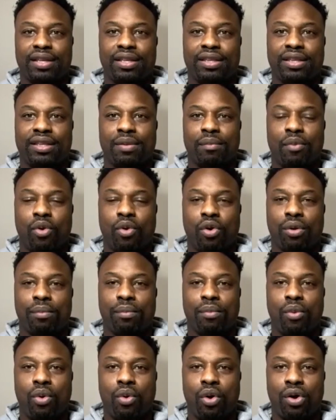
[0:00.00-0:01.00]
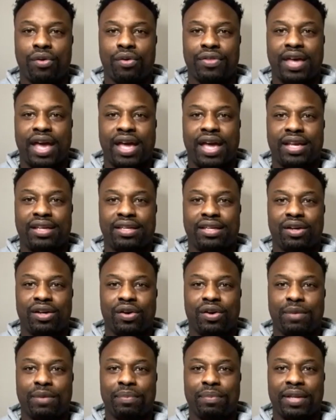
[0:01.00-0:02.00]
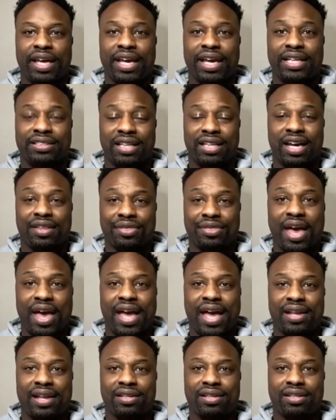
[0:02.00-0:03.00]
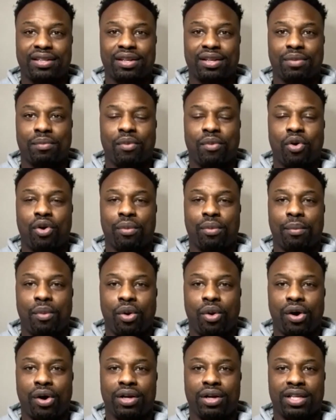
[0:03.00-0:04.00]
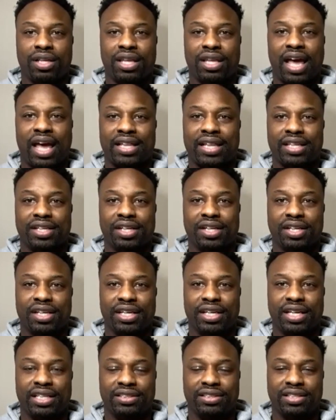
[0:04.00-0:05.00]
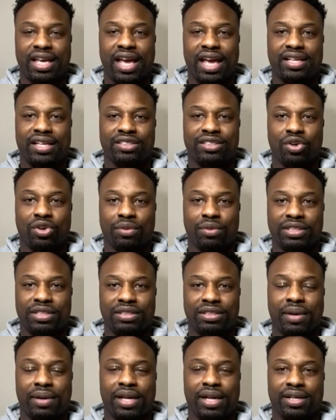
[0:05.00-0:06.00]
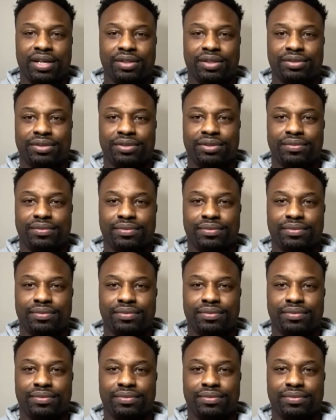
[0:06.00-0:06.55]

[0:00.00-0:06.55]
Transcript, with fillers: the more and more that you know he plays like that, the more and more the likelihood is that it's going to be somebody else.